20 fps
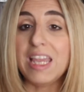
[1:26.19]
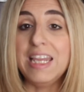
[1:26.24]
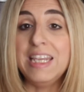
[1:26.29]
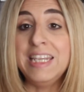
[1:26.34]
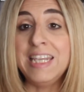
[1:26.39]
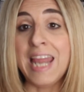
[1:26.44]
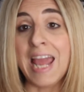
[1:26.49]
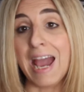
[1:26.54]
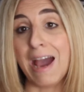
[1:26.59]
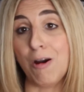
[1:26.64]

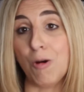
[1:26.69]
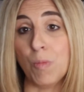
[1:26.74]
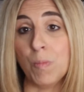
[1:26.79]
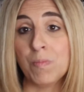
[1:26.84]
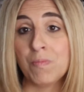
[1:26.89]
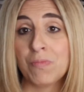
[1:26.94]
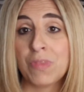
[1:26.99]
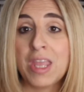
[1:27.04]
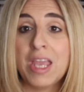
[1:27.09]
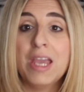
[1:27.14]
Now,
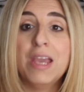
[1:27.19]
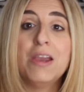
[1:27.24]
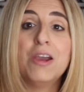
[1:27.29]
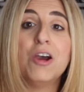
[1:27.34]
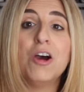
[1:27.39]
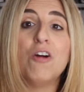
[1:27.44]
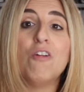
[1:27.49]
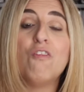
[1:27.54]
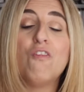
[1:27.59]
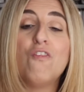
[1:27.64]

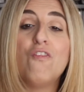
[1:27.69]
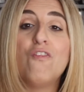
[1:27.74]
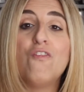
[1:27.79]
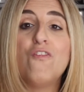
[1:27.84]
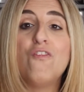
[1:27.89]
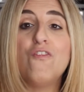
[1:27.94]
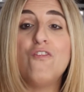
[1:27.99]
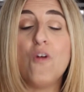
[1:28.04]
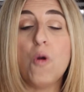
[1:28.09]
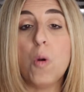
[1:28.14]

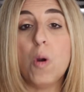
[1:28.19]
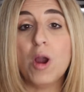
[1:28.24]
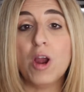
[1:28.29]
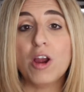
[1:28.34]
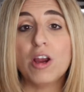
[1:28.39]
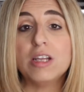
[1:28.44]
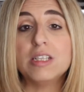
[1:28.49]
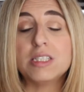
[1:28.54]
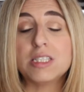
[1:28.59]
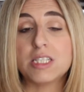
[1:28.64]

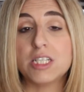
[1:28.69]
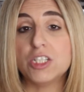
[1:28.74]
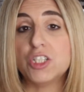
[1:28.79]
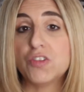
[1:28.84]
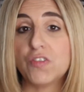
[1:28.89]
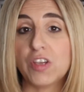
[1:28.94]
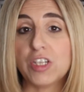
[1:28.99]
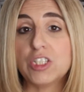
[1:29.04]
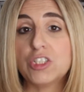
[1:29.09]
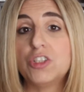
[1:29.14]
for
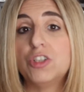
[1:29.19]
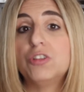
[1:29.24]
Stitch Fix,